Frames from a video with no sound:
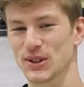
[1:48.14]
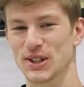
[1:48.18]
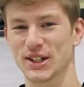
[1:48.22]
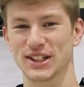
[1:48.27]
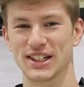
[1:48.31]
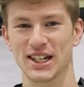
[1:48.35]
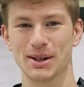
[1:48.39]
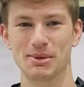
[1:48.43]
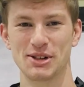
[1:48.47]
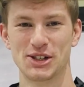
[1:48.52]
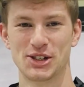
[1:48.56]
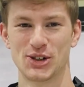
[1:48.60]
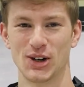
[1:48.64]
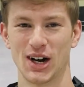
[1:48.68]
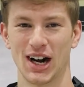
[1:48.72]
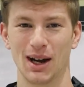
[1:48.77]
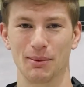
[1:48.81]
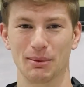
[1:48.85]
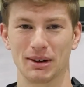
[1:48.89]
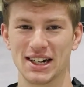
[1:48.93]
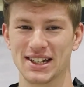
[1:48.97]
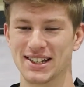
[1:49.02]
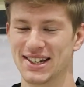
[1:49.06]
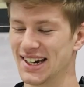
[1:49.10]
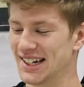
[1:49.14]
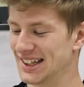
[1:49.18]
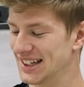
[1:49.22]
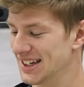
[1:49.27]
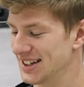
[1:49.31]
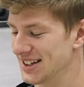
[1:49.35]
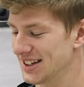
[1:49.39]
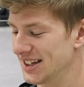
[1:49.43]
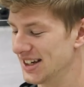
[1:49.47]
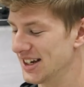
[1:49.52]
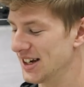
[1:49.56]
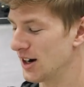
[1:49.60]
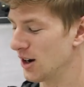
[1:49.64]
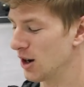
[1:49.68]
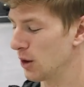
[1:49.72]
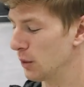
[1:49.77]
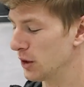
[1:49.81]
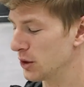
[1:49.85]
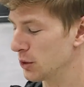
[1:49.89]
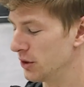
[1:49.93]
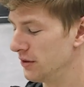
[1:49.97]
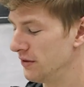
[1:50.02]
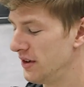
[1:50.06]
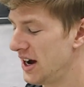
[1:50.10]
to demonstrate, I'm gonna take this gear,
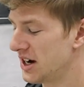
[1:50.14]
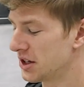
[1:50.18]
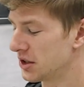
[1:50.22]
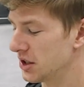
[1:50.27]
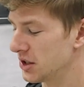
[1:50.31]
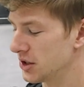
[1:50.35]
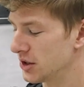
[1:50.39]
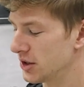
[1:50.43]
which we've actually